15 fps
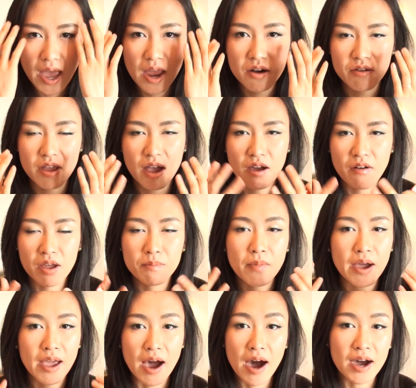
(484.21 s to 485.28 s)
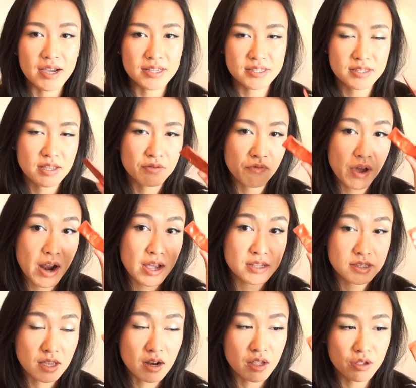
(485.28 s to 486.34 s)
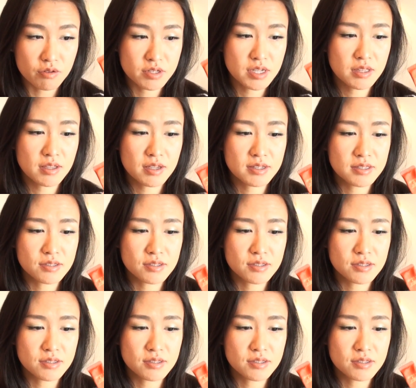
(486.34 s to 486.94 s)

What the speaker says: area around my eyes when I started using this.